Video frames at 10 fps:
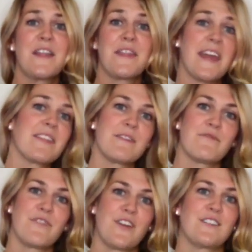thank
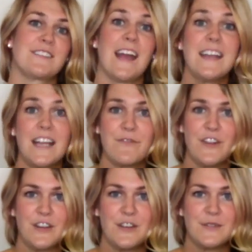them for signing up
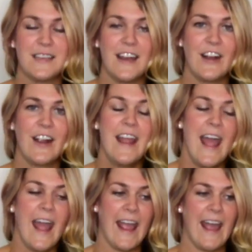for your newsletter,
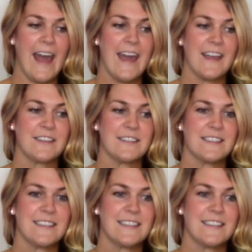and,